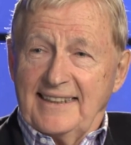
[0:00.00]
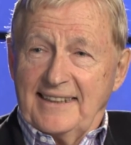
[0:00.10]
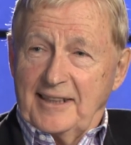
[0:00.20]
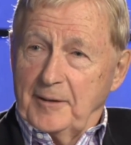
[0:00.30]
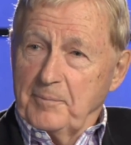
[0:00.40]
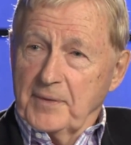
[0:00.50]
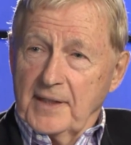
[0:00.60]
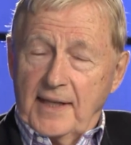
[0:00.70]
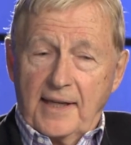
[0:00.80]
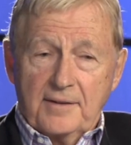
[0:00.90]
and
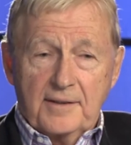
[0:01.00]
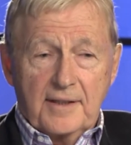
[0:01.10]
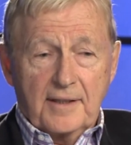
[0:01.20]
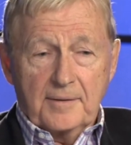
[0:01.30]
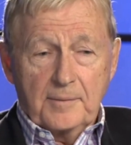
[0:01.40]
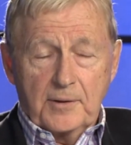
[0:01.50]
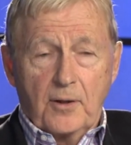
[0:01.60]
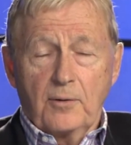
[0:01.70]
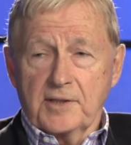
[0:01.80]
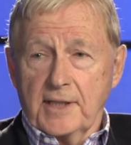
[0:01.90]
it would
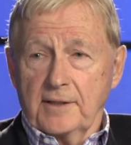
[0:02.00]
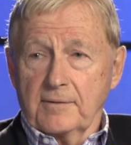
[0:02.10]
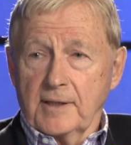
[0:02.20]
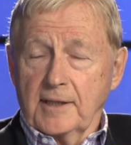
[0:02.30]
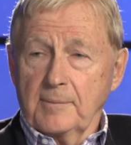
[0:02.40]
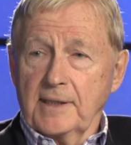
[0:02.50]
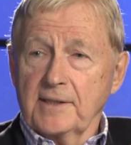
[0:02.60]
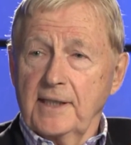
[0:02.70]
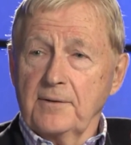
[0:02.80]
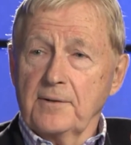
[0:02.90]
always end around
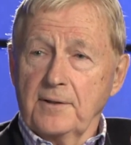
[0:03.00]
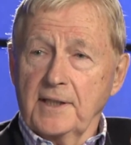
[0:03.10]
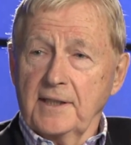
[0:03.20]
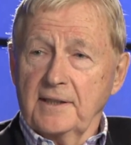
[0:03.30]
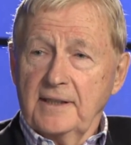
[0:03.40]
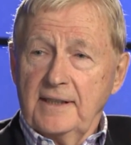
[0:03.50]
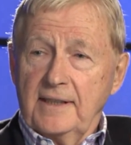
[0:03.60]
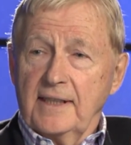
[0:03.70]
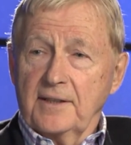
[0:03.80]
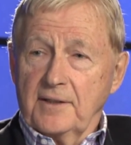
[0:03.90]
about 10:30
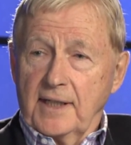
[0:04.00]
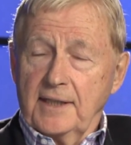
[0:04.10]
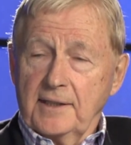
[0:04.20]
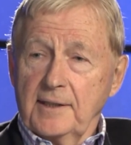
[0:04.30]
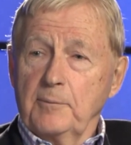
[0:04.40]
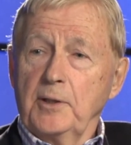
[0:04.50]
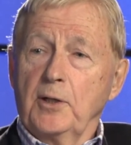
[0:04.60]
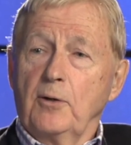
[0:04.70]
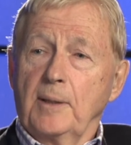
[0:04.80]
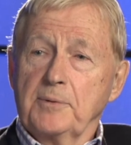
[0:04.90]
at night, and then we'd
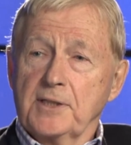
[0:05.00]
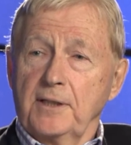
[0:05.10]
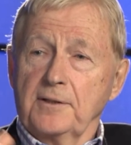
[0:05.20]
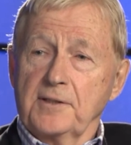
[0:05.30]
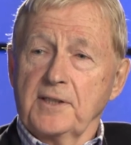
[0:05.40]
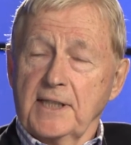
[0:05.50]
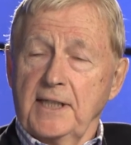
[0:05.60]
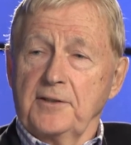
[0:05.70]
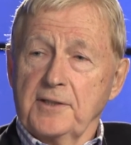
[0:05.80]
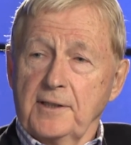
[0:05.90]
go upstairs to the
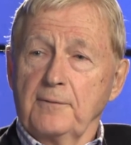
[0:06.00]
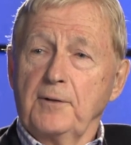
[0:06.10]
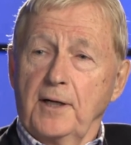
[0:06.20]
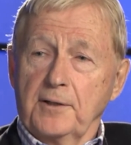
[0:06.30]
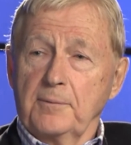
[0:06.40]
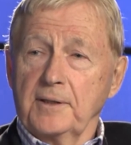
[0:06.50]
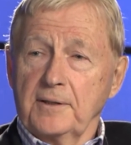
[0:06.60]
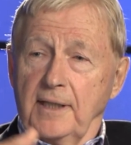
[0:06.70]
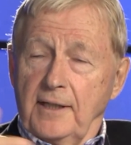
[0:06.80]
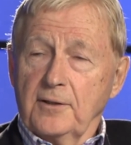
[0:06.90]
kitchen, and father
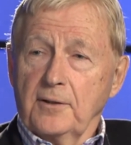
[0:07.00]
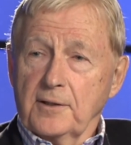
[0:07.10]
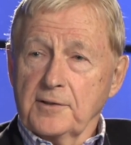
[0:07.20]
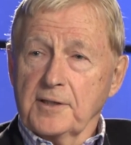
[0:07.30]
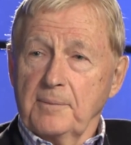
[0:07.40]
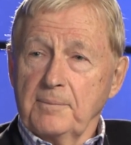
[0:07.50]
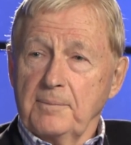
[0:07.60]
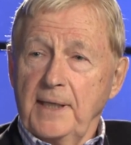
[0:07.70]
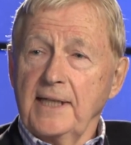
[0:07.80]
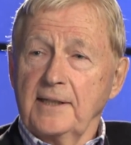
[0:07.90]
would cook us some
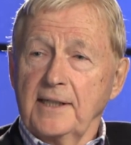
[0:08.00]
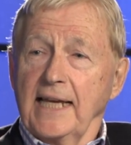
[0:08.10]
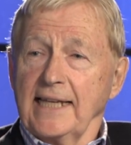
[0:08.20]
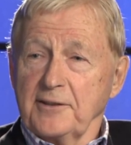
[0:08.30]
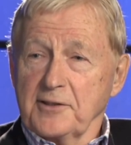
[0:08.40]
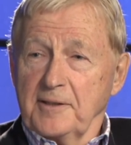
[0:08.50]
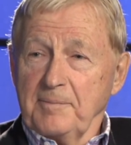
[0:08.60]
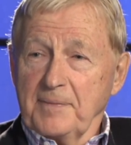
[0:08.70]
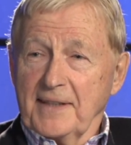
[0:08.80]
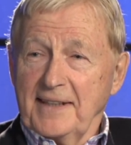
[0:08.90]
bacon and eggs.
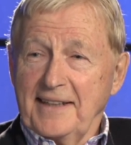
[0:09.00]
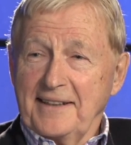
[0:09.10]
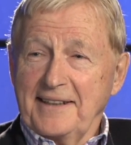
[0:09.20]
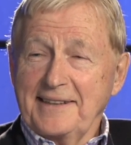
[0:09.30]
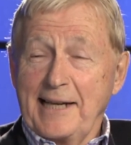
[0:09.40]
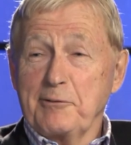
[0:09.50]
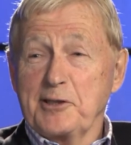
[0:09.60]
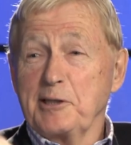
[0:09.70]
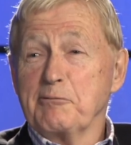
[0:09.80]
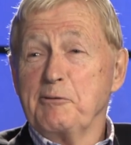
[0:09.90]
And that
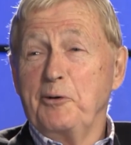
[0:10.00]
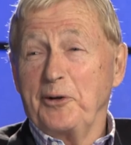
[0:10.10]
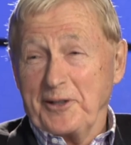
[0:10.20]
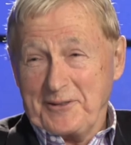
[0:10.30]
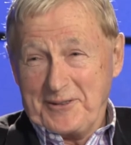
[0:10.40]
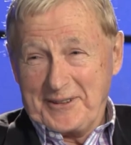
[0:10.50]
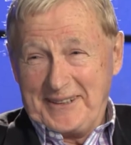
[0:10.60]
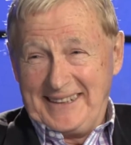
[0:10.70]
was the reward for,